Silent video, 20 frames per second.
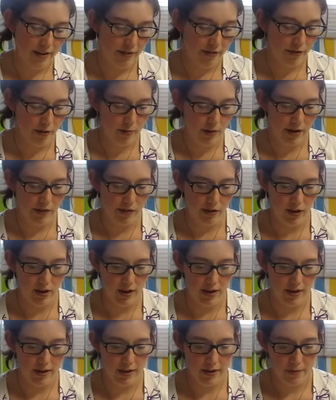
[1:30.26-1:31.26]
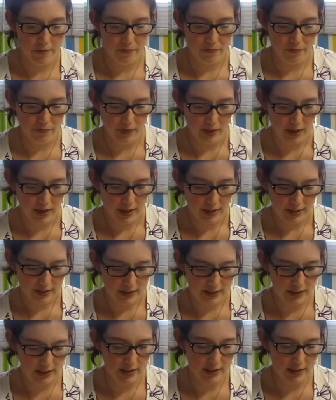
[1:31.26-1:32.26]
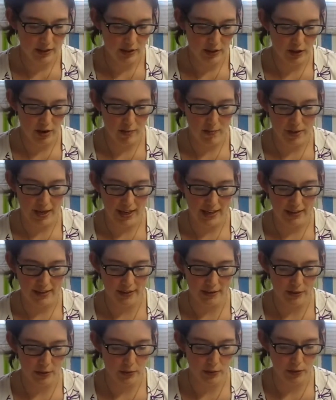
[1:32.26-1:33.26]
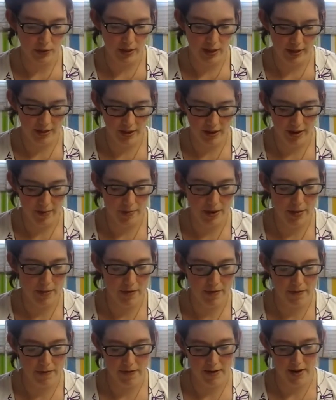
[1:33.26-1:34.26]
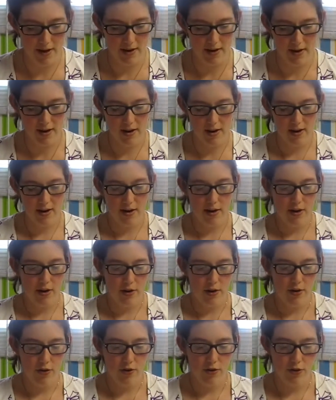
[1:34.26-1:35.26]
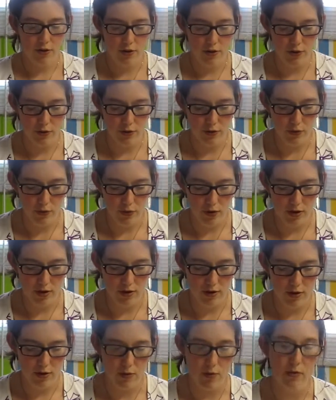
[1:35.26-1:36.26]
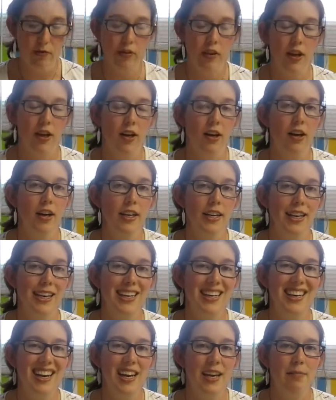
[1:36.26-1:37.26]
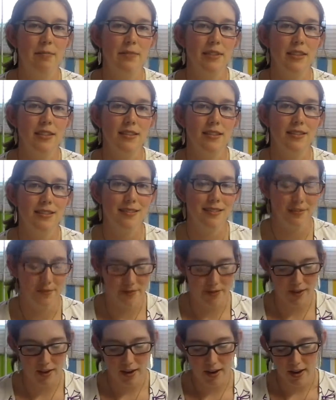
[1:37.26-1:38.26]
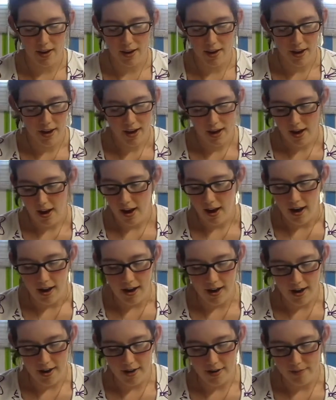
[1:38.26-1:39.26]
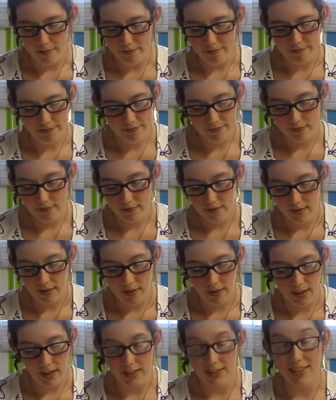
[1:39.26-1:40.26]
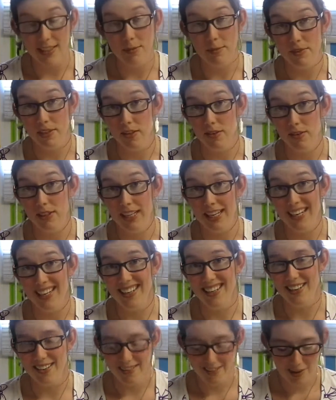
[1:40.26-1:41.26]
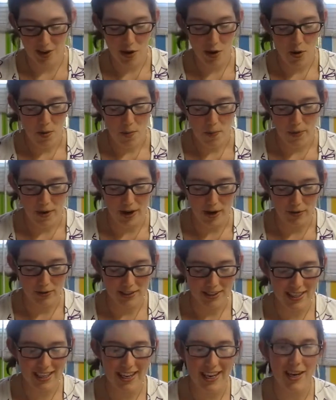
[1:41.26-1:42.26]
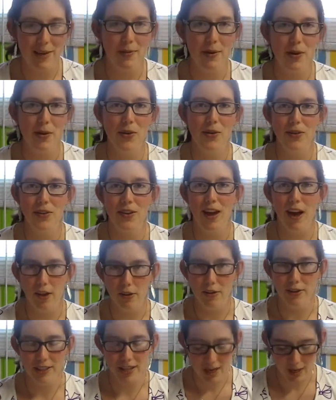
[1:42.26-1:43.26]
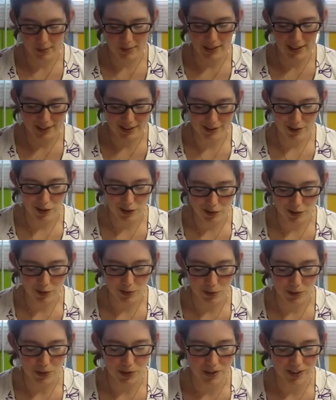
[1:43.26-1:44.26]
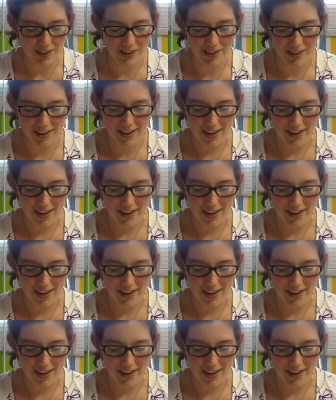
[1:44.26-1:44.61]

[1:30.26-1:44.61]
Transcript: for my vlog, since I started back to school, I thought it might be fun to do a vlog on nicknames. That seems unrelated, but I was thinking about other times that I started school